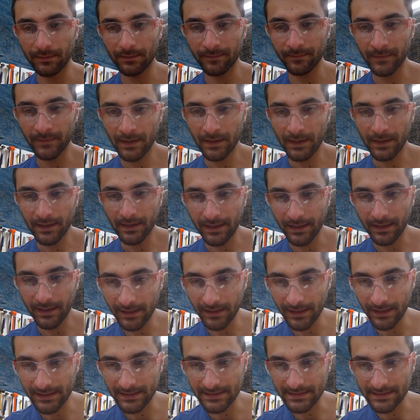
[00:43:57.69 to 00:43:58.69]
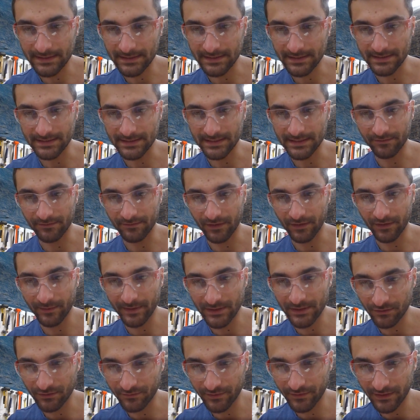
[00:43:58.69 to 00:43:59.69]
Kate asked, does the environmental
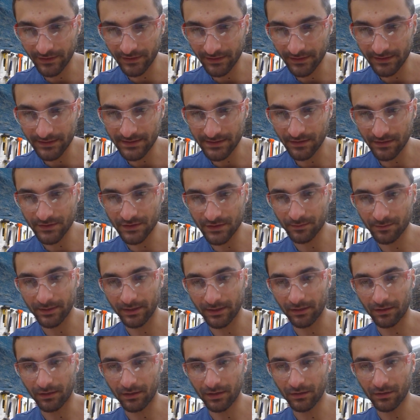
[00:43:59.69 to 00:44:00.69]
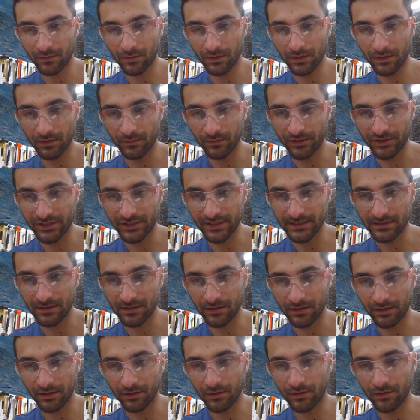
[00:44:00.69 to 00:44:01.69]
friendliness also apply to hardwood, which takes longer to grow? So yeah,